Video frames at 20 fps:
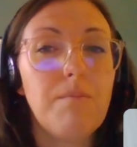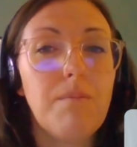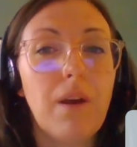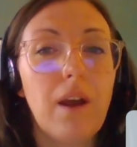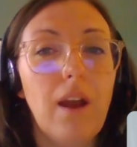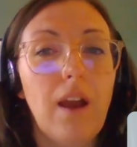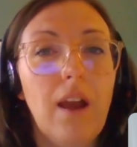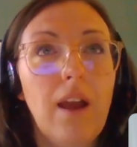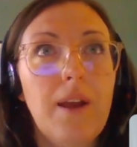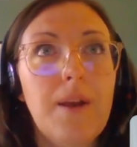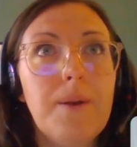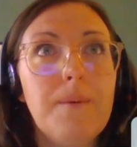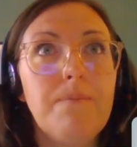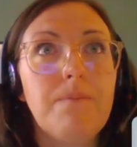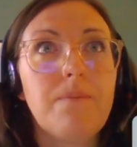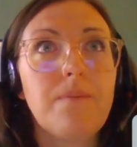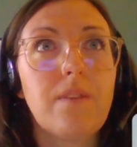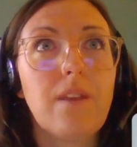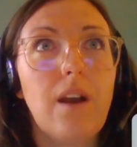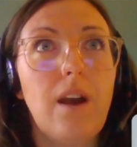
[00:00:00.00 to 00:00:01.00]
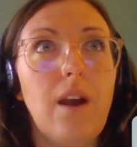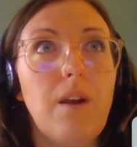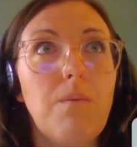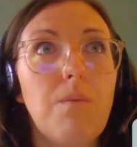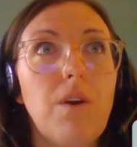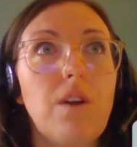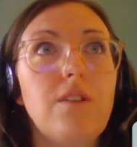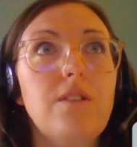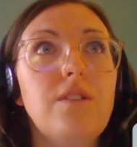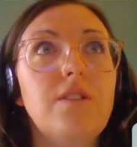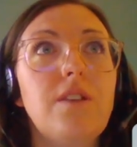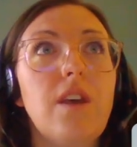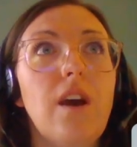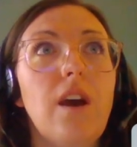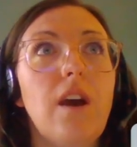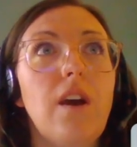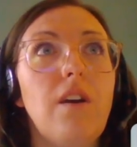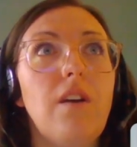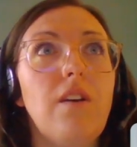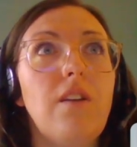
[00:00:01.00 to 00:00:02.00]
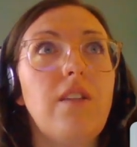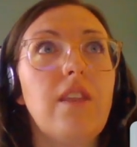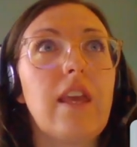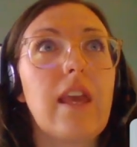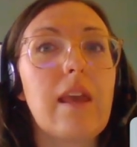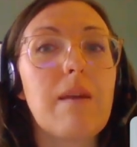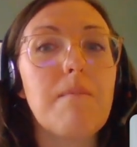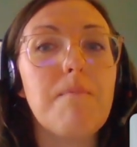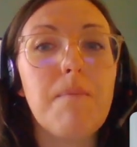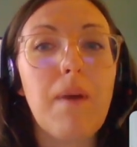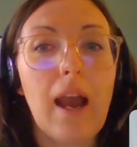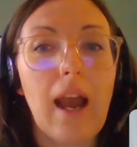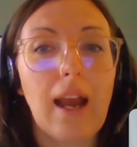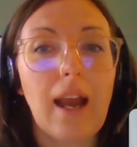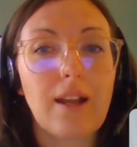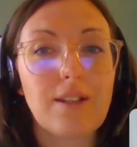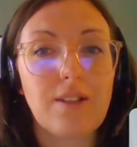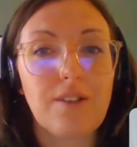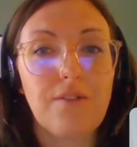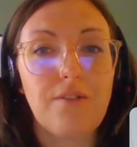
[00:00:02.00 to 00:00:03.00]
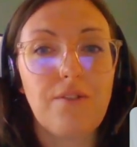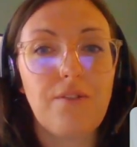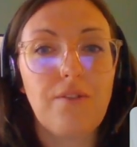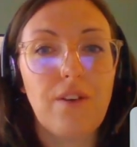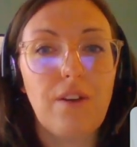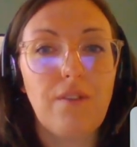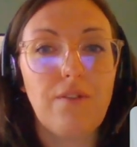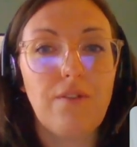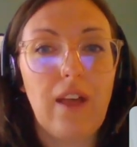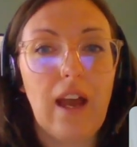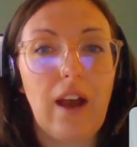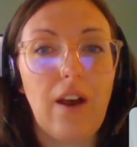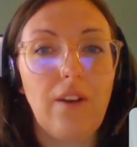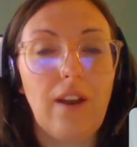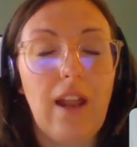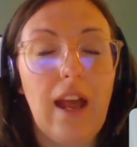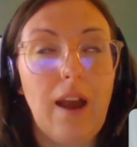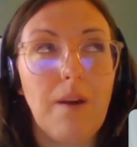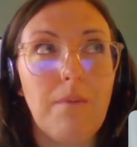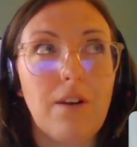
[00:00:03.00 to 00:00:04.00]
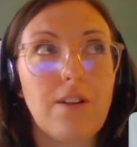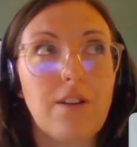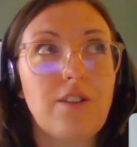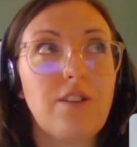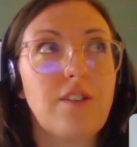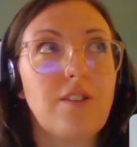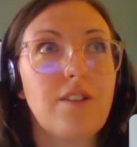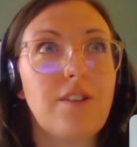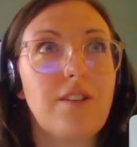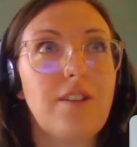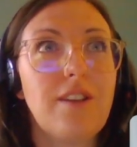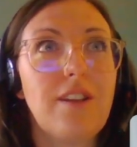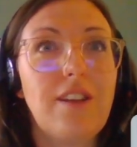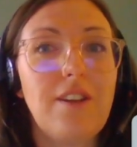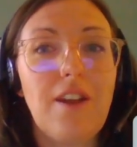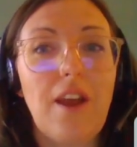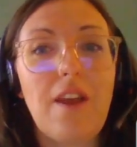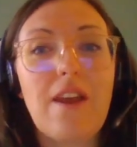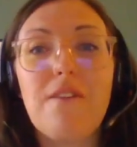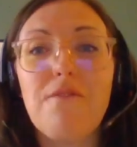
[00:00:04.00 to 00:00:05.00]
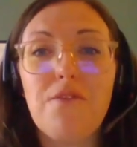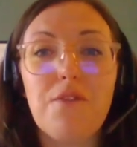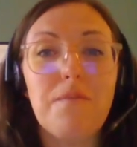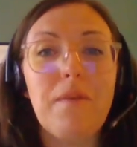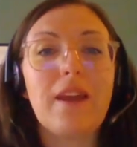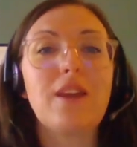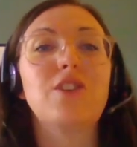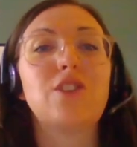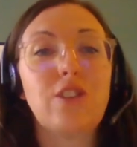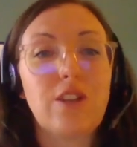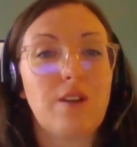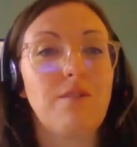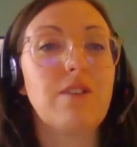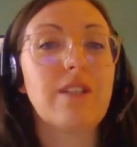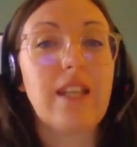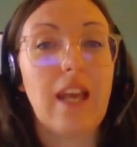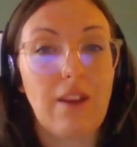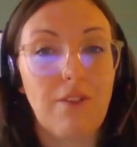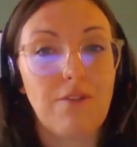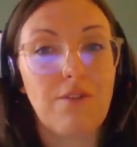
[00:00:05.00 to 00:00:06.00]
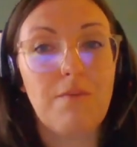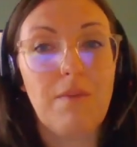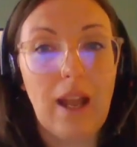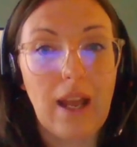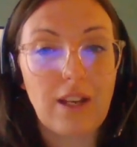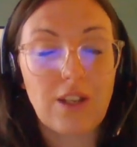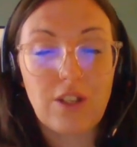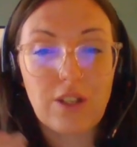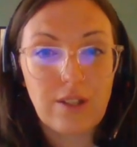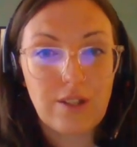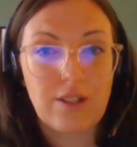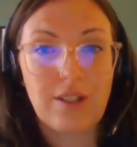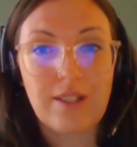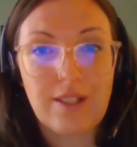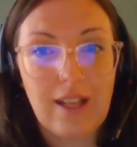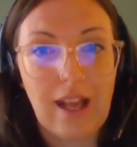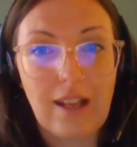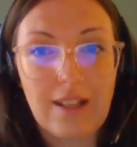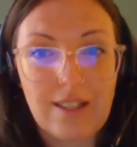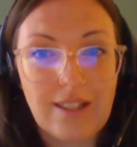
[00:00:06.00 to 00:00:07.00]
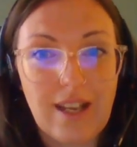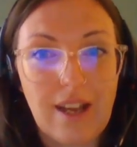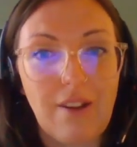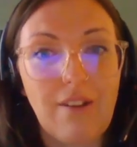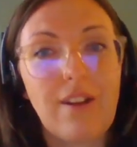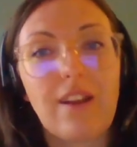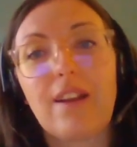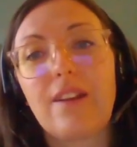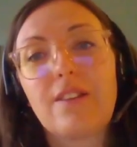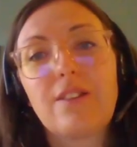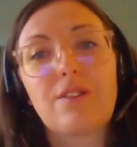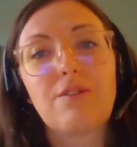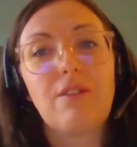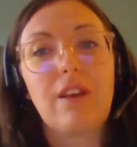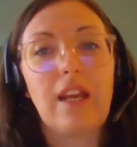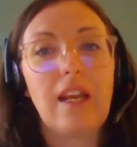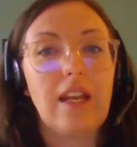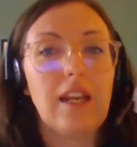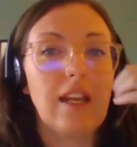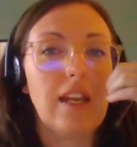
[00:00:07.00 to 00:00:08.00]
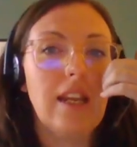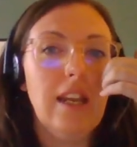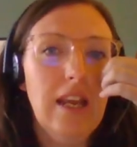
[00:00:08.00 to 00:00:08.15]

But I wonder the impact of that on how much, you know, information I retained from lectures, just sat staring at a screen.